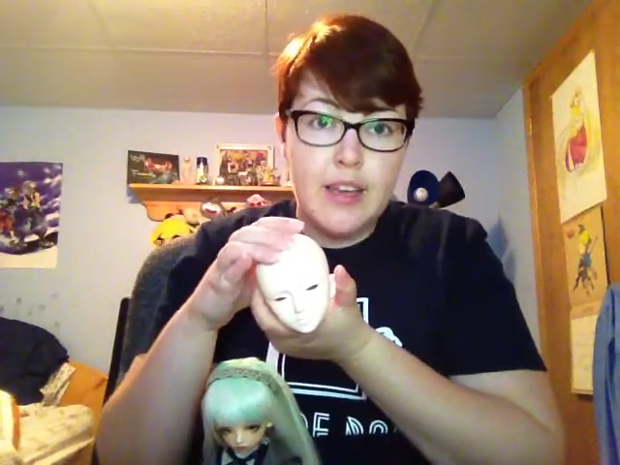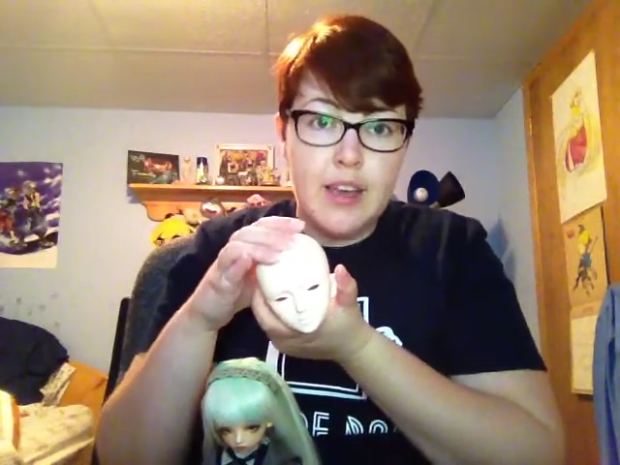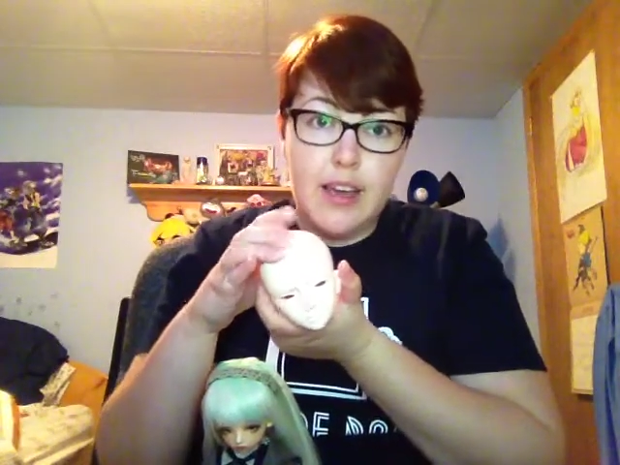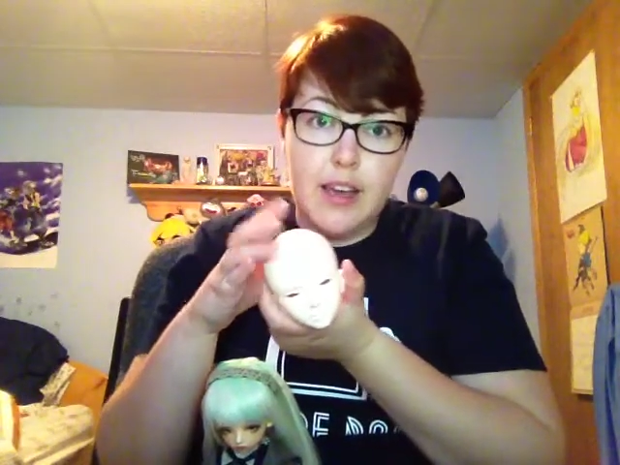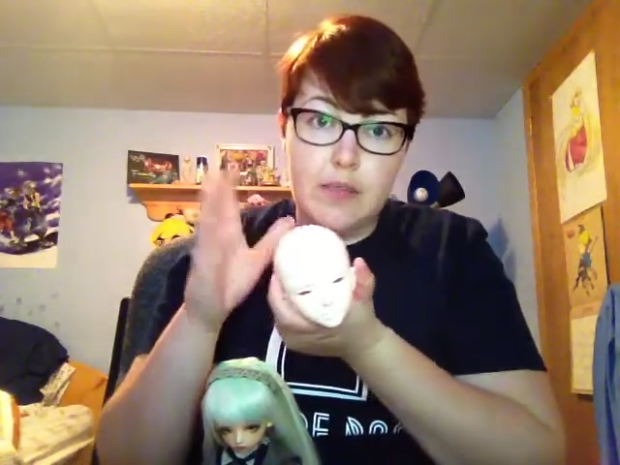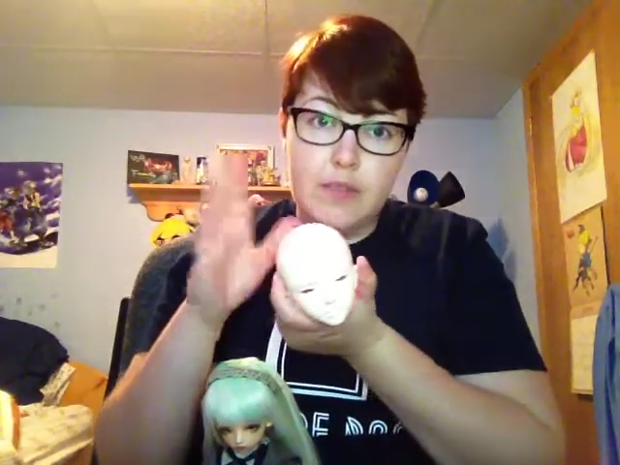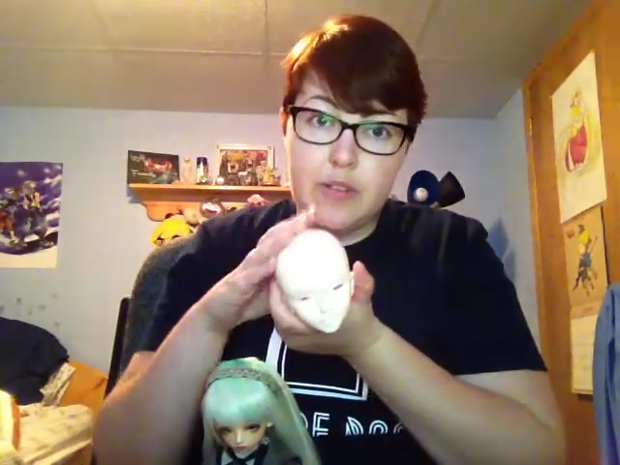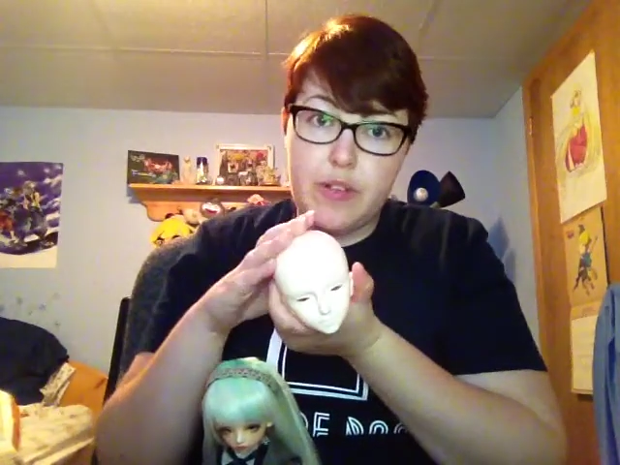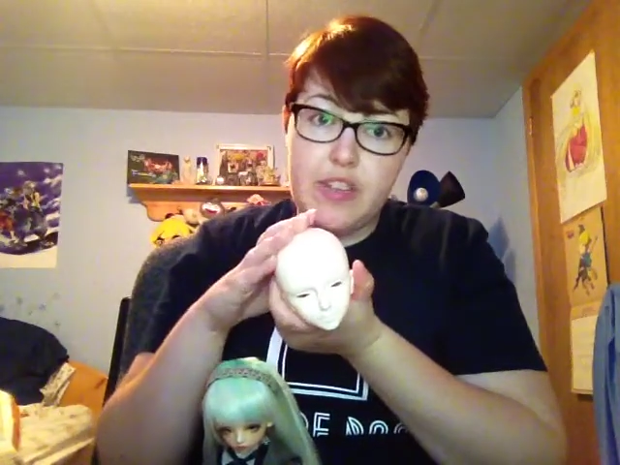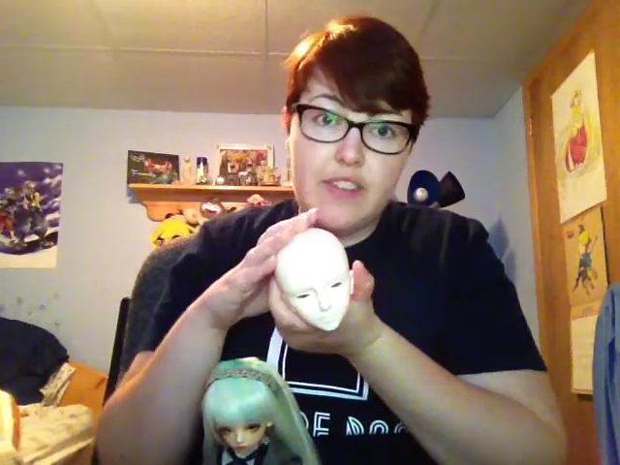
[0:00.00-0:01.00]
Um, so
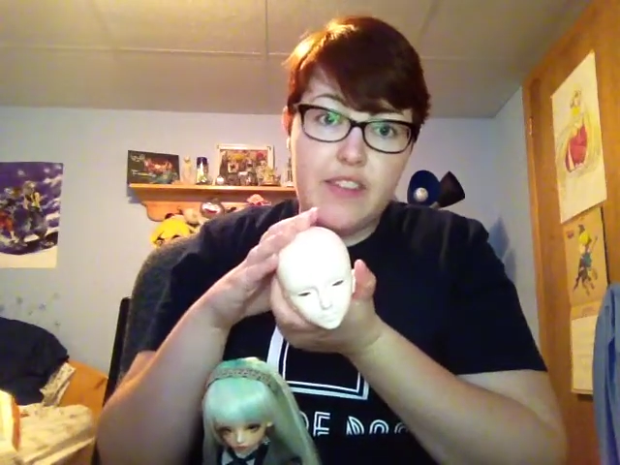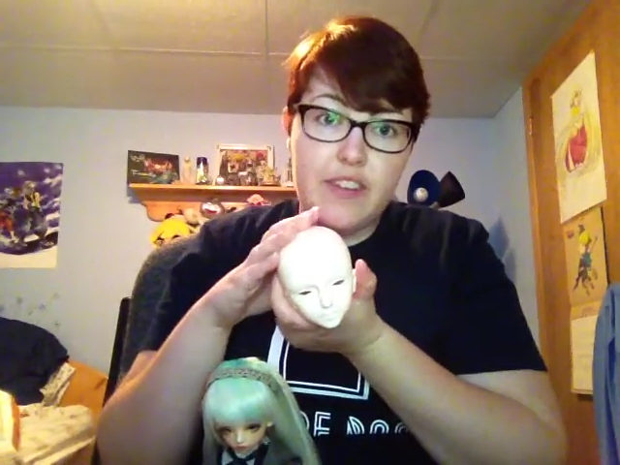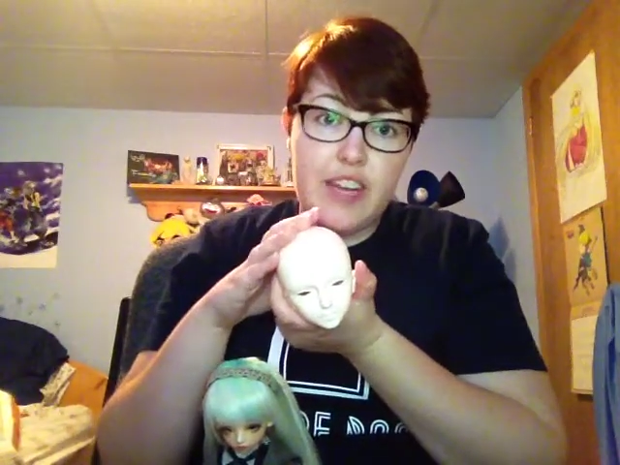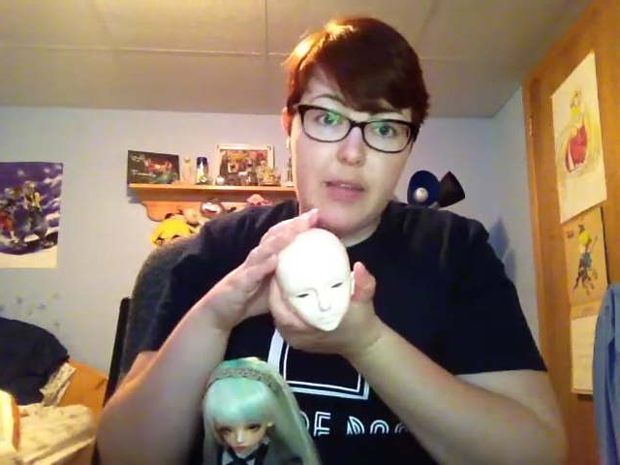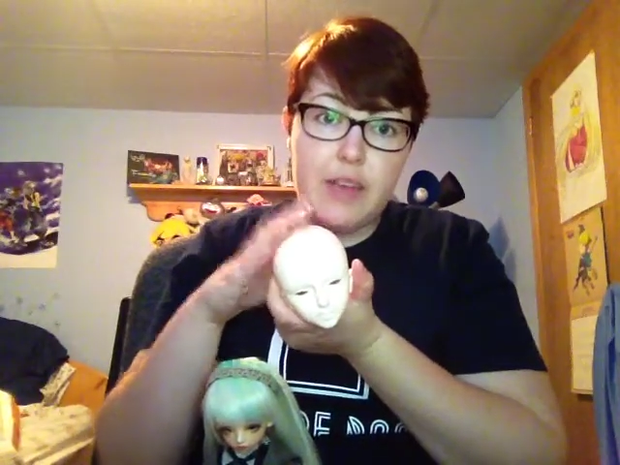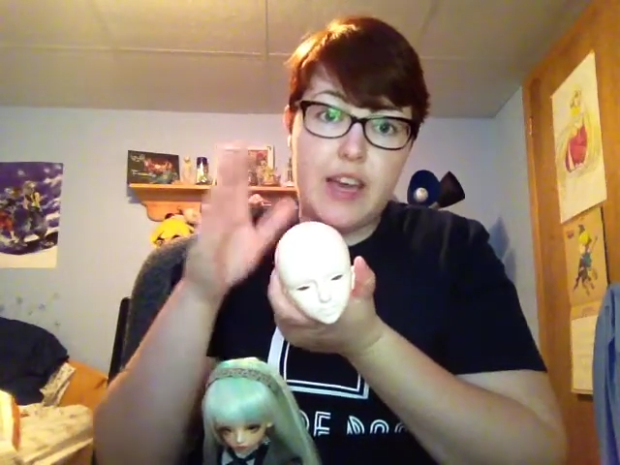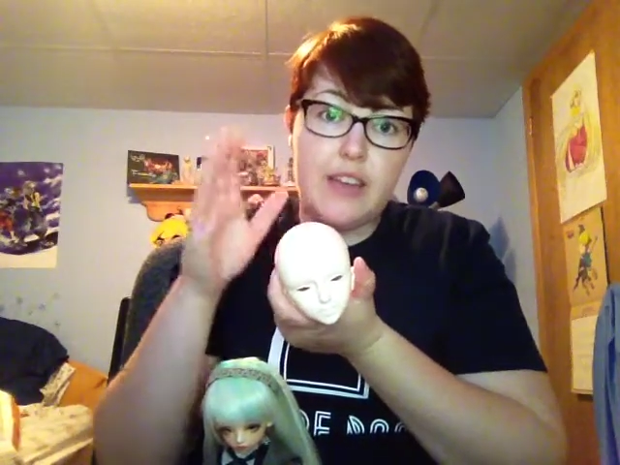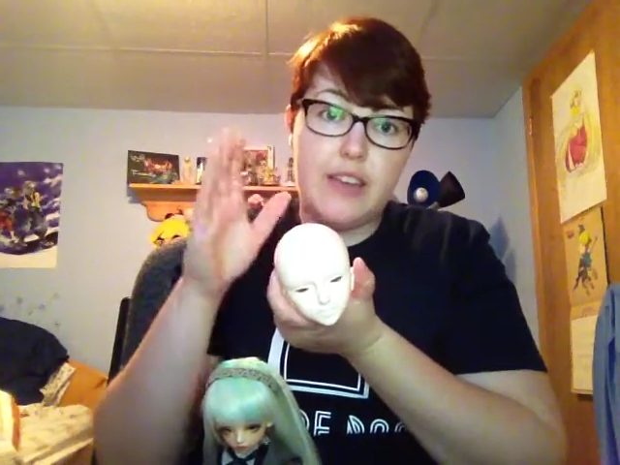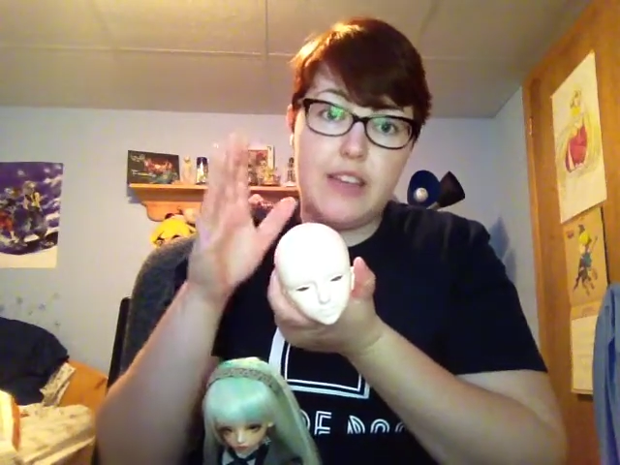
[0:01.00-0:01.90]
he doesn't have a name yet,